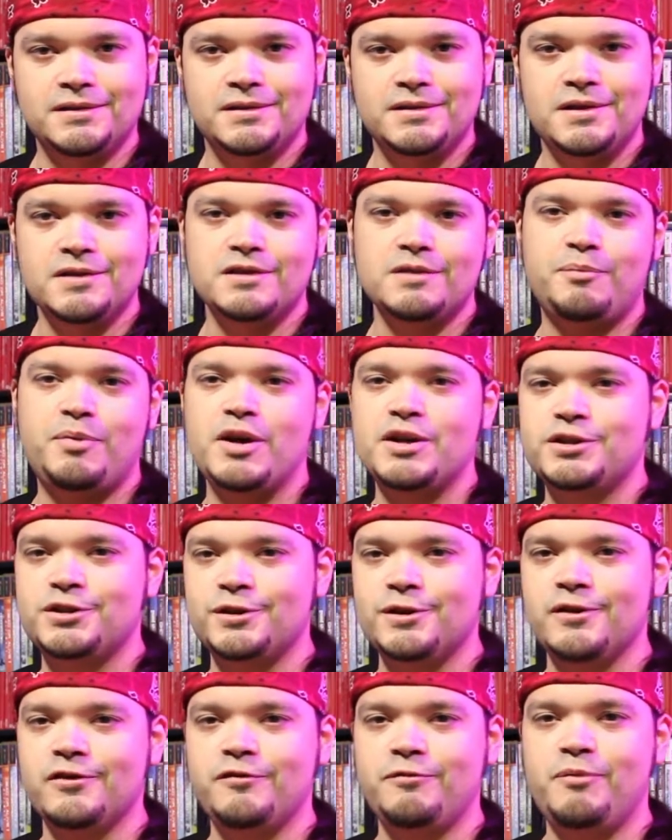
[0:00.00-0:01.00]
Here's a
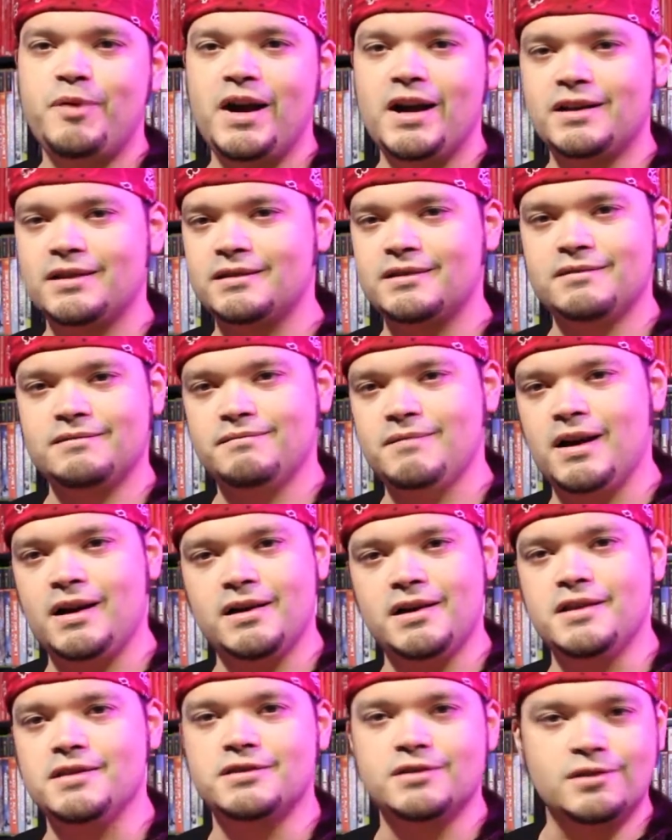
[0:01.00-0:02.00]
picture of back
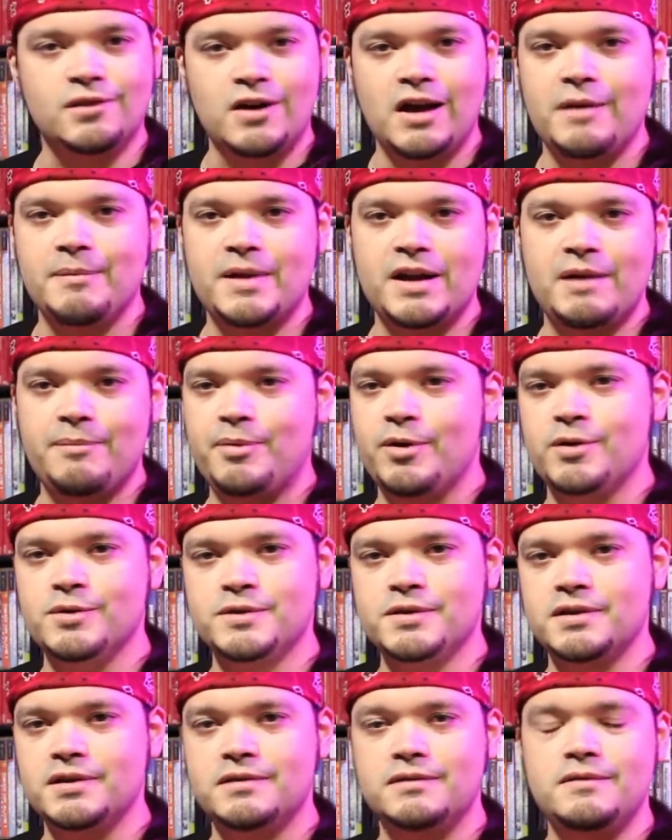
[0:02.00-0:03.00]
on Instagram that I
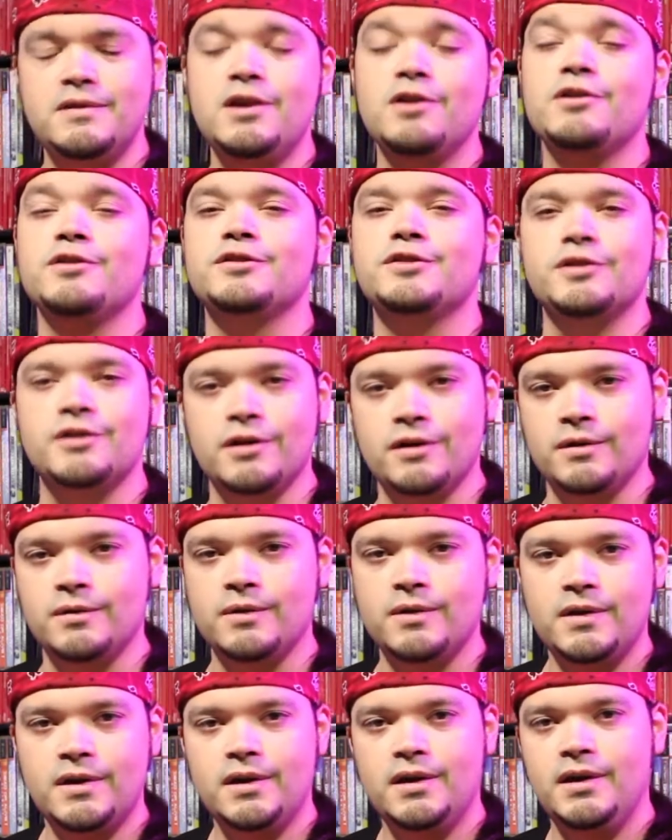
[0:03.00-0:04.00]
posted years ago
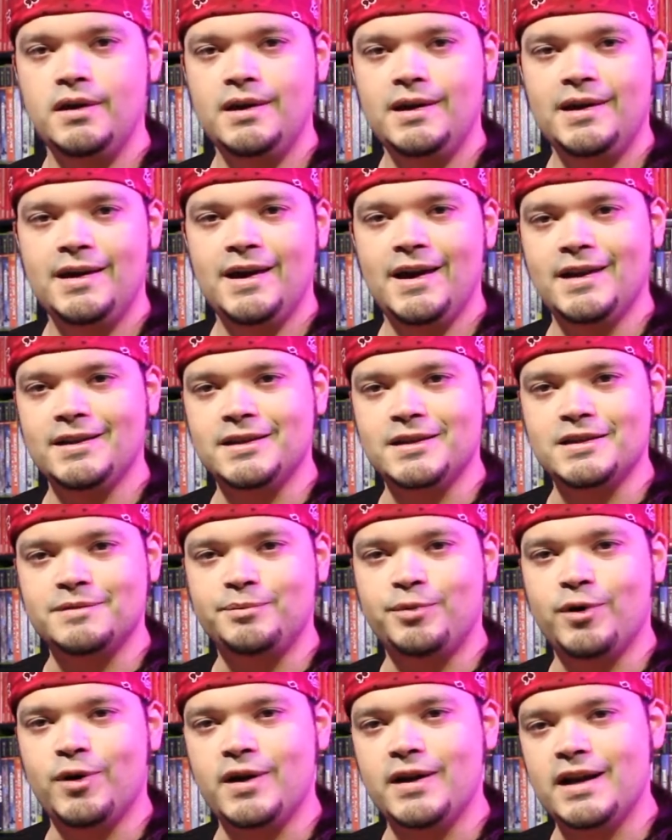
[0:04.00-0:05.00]
at this
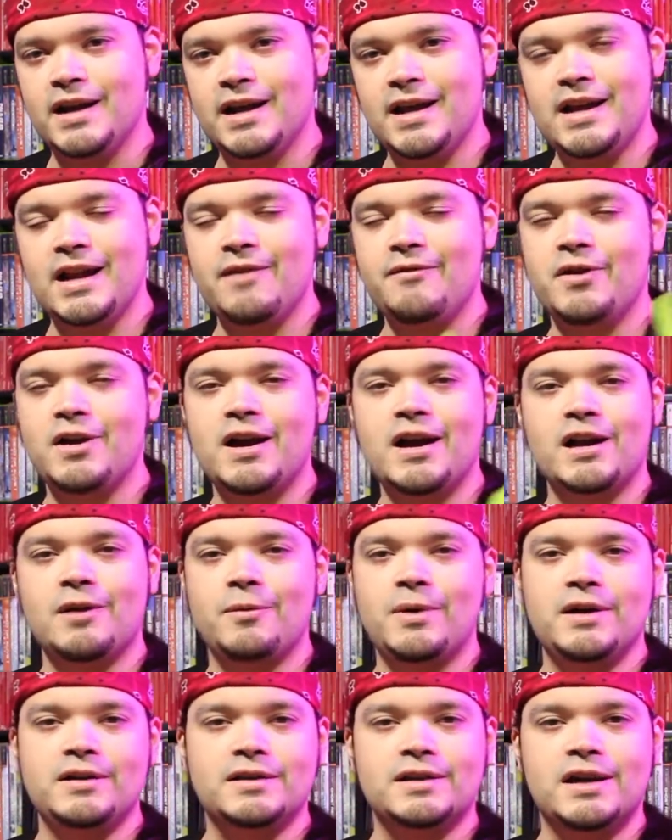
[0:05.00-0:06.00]
point, and I never got
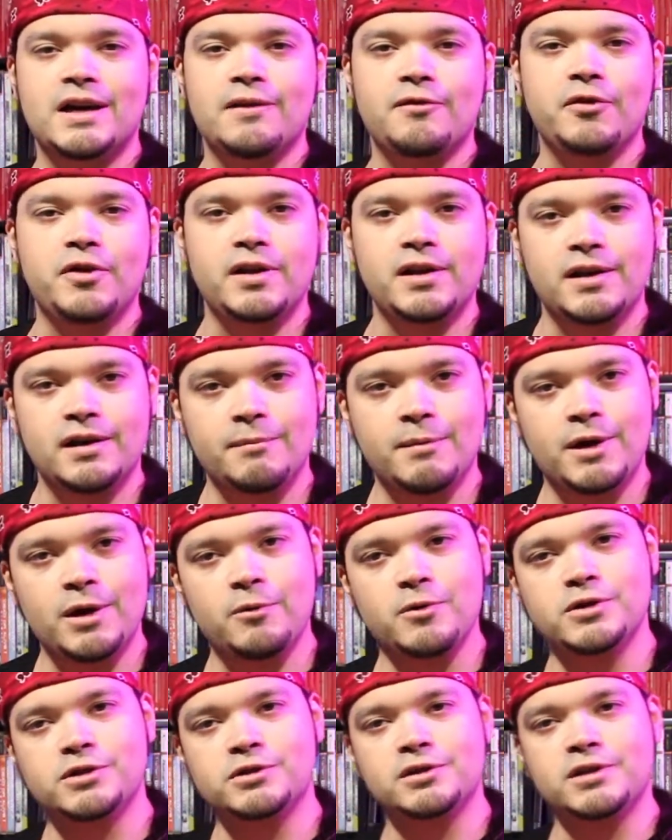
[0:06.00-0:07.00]
around to covering it on my
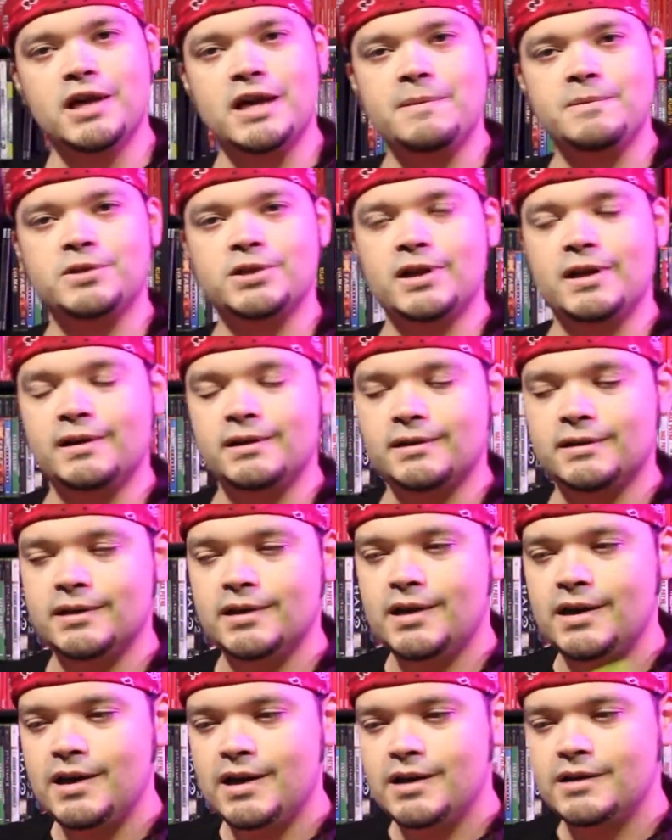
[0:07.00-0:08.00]
original game channel,
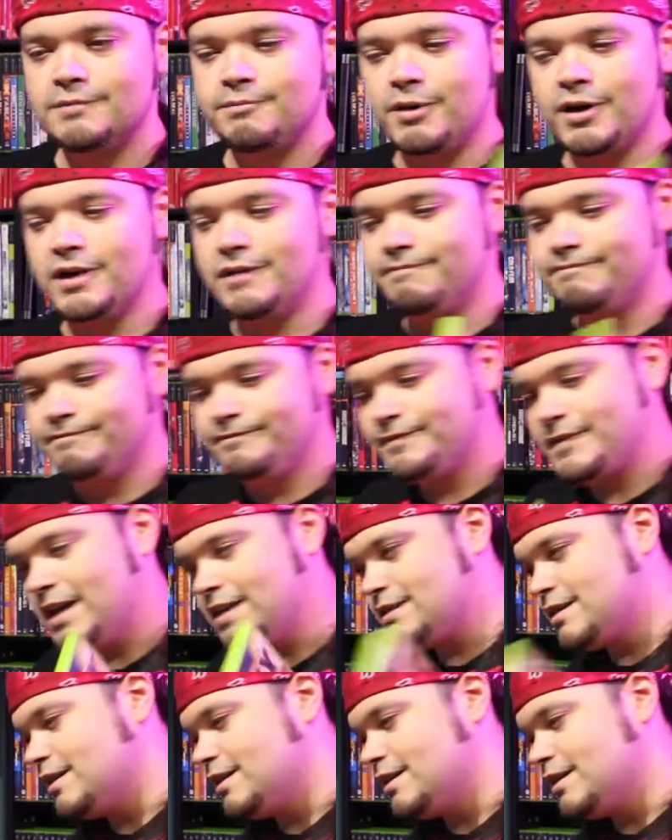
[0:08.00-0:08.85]
but that's